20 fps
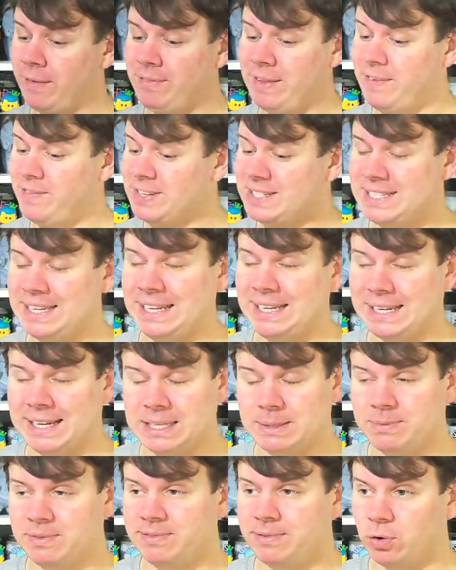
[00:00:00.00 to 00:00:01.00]
I've never seen
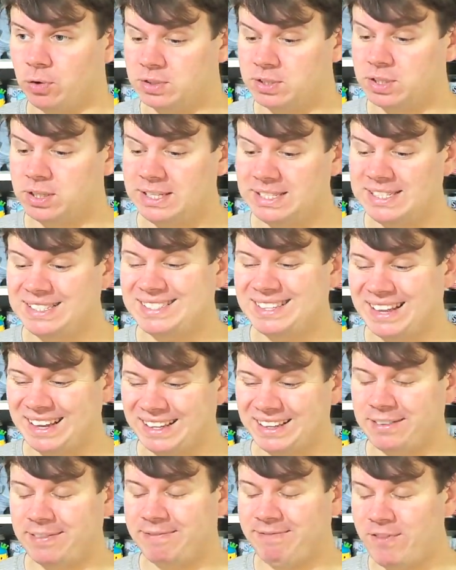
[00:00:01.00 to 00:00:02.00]
this before. So this is like
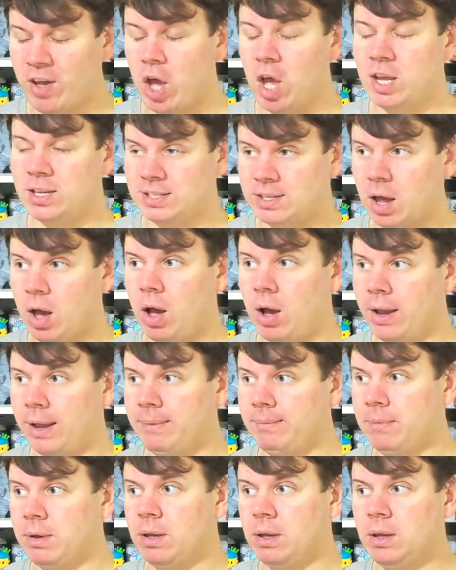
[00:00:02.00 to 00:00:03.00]
the first time
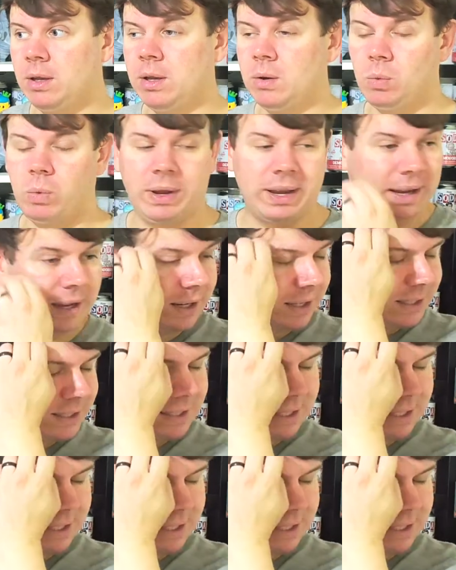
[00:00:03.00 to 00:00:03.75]
we're gonna